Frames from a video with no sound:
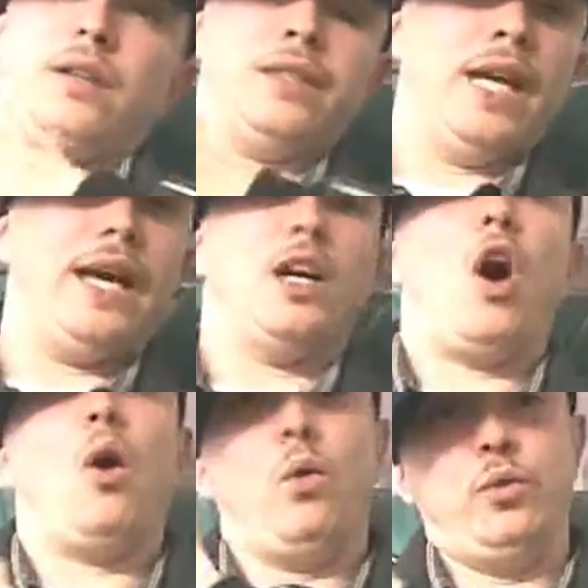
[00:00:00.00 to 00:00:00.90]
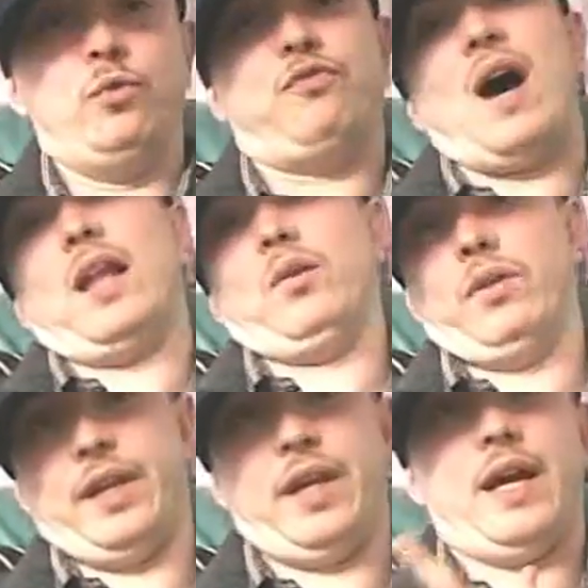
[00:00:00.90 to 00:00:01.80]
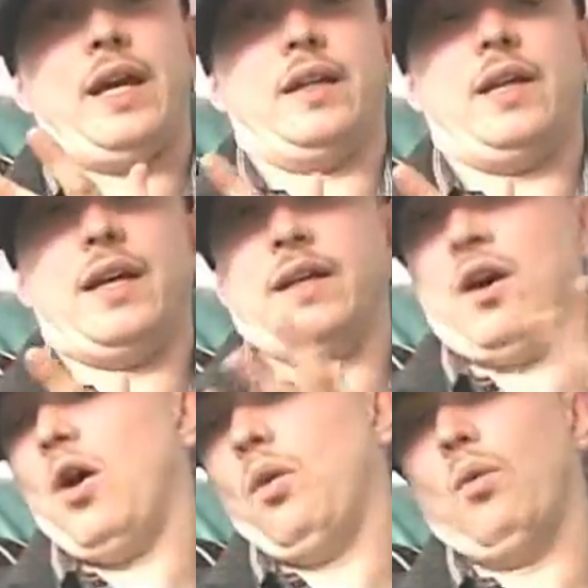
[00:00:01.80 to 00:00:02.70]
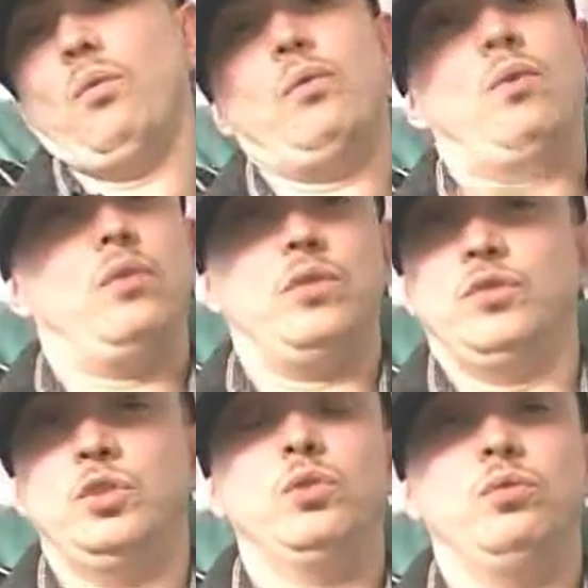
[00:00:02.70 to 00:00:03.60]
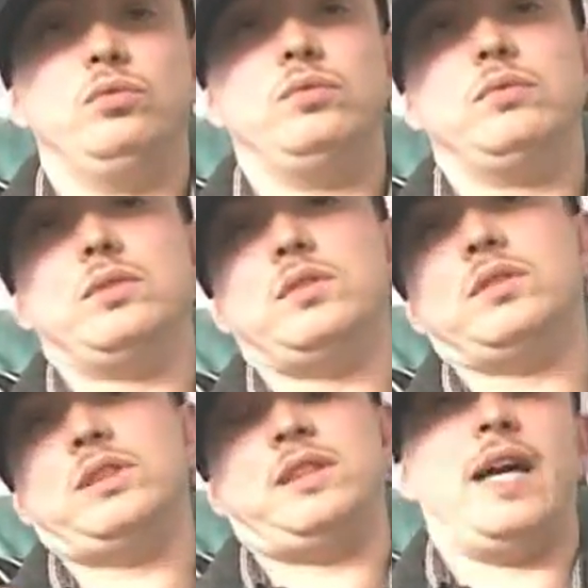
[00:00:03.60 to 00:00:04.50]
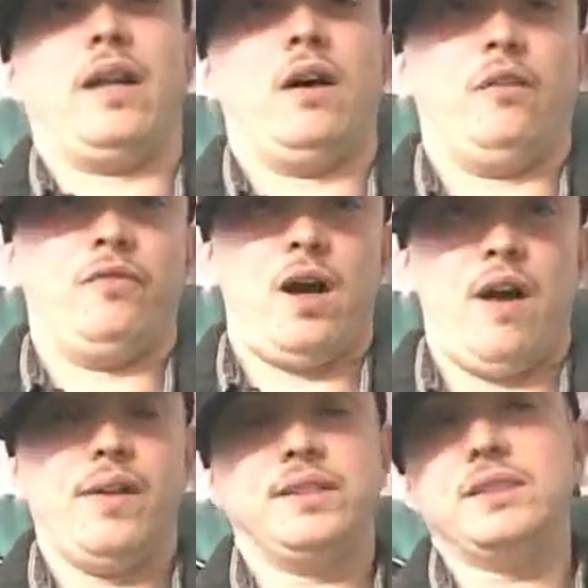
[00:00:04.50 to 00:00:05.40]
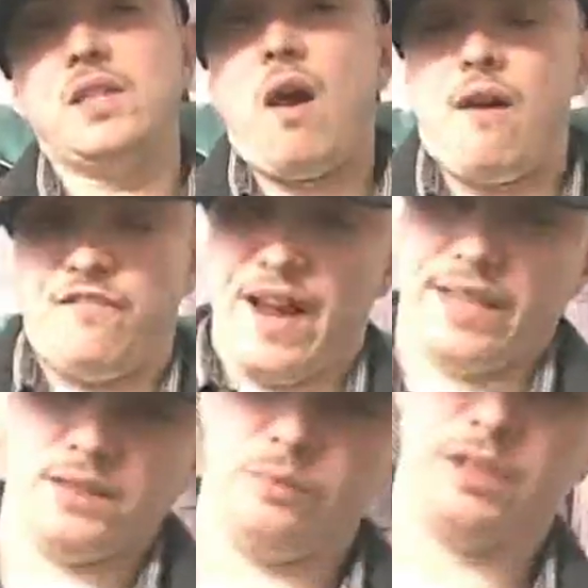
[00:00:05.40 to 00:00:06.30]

gain a whole new following and a whole new set of fans and